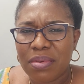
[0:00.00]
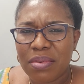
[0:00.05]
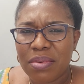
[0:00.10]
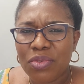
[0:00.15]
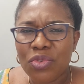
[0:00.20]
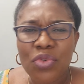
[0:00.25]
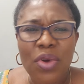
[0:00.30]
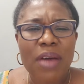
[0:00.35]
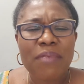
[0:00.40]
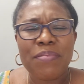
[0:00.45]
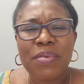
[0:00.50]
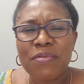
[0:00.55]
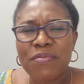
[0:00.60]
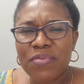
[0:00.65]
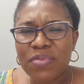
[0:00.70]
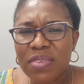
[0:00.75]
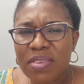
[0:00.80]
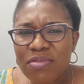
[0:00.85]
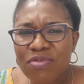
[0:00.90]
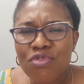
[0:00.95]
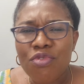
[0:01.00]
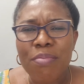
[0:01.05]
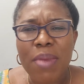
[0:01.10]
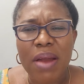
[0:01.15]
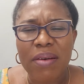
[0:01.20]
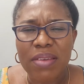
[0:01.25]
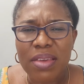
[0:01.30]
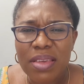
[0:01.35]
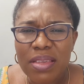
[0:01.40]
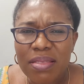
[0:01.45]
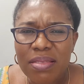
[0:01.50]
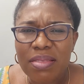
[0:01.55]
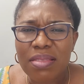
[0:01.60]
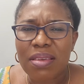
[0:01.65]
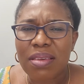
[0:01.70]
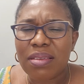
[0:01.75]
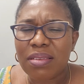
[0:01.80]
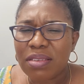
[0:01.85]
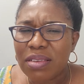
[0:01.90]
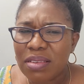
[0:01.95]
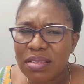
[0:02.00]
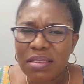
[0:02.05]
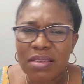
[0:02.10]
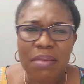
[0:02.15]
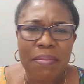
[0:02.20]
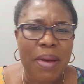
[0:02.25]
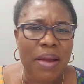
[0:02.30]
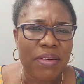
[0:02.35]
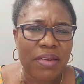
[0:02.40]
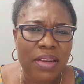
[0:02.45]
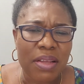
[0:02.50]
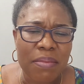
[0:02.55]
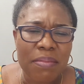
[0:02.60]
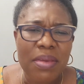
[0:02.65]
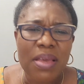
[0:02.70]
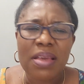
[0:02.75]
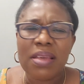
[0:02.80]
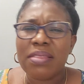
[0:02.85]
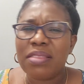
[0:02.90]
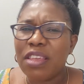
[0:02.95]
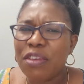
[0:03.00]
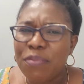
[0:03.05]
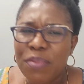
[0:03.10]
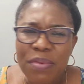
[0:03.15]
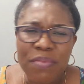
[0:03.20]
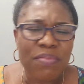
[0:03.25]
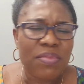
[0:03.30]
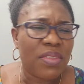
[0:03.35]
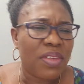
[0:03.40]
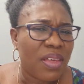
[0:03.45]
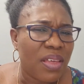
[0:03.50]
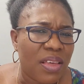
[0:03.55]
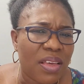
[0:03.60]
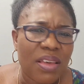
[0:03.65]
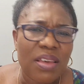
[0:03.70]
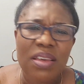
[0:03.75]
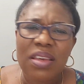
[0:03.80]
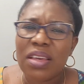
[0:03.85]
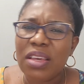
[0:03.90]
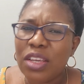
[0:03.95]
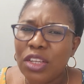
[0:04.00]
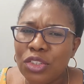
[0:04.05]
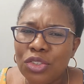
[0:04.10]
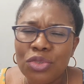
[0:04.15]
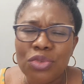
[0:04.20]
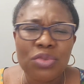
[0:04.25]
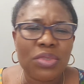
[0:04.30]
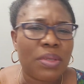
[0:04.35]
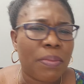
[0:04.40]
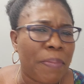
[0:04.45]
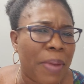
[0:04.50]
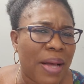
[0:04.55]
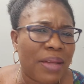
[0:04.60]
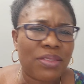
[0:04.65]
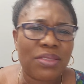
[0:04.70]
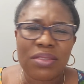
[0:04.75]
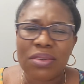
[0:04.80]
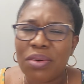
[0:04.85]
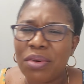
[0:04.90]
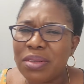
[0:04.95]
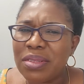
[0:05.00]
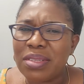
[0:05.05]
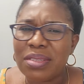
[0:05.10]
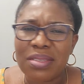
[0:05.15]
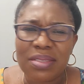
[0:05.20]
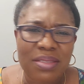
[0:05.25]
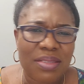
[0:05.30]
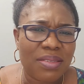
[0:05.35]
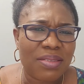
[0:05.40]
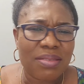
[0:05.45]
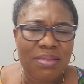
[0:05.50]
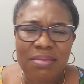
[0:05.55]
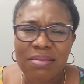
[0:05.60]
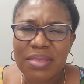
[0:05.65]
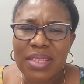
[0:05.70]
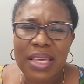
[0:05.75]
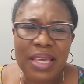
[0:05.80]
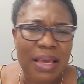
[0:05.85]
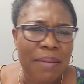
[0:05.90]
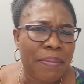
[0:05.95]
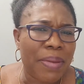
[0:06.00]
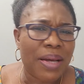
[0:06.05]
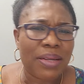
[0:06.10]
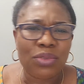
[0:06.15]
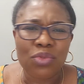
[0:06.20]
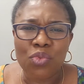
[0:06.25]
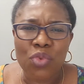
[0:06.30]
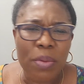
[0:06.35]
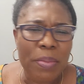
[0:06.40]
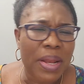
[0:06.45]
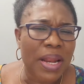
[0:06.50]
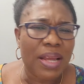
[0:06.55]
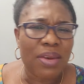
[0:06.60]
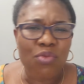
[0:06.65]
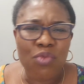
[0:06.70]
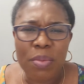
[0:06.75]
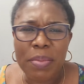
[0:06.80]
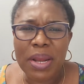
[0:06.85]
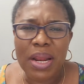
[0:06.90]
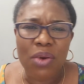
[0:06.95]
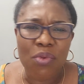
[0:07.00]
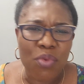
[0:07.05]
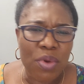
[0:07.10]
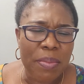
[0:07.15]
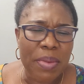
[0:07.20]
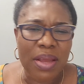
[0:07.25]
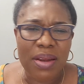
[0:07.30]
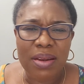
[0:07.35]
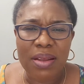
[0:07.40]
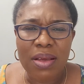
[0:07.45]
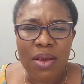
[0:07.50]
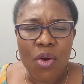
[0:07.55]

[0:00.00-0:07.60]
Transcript: since she married him, there have been issues about all this thing about women and women and women.